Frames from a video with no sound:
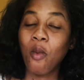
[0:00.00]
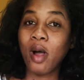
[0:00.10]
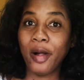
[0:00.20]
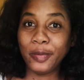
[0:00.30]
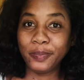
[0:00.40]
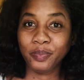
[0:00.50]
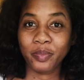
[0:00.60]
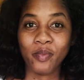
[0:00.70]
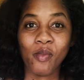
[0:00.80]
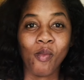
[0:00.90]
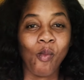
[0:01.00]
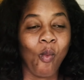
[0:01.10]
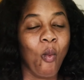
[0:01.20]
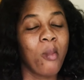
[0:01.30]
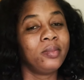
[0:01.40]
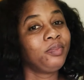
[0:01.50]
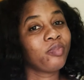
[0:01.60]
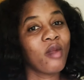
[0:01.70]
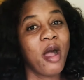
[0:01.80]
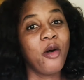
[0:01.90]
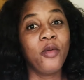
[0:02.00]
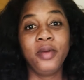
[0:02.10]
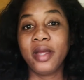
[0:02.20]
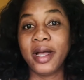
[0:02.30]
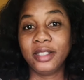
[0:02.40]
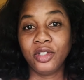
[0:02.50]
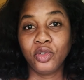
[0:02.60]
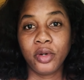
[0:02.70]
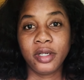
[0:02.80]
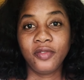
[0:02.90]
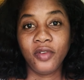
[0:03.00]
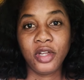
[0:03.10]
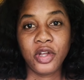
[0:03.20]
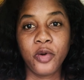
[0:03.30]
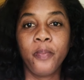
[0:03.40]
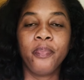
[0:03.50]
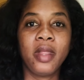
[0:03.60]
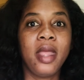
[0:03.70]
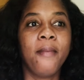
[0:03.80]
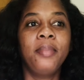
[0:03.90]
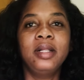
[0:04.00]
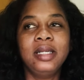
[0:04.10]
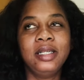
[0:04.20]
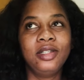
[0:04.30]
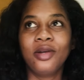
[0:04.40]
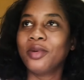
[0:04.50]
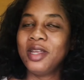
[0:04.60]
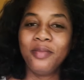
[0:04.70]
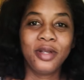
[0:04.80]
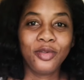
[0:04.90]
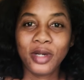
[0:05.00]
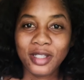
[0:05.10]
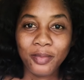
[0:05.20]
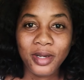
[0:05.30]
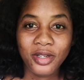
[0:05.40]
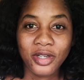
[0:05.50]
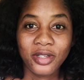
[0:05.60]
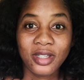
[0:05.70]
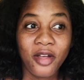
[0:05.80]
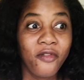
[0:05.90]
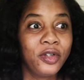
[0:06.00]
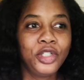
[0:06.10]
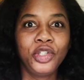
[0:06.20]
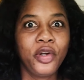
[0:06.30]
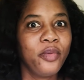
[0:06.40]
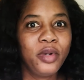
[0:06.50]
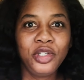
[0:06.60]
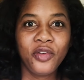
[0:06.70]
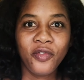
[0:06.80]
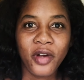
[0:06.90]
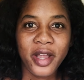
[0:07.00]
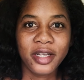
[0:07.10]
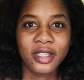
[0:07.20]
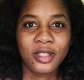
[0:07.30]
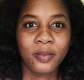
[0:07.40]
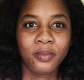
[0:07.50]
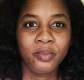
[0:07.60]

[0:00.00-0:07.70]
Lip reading: Well, I hope you guys enjoyed this video, and please don't keep this recipe to yourself. Share it with your friends.